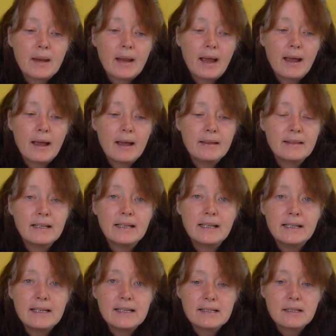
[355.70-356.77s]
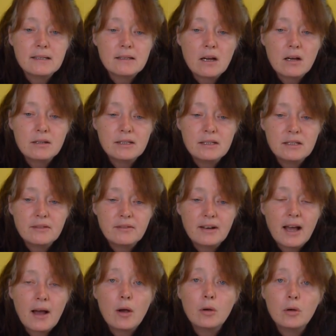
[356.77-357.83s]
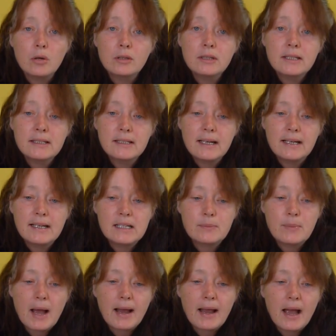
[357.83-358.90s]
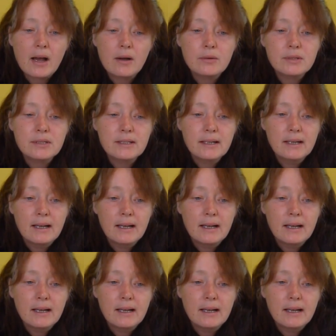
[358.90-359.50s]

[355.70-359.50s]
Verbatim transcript: The lilies are starting to flower, Gordon's lilies back out.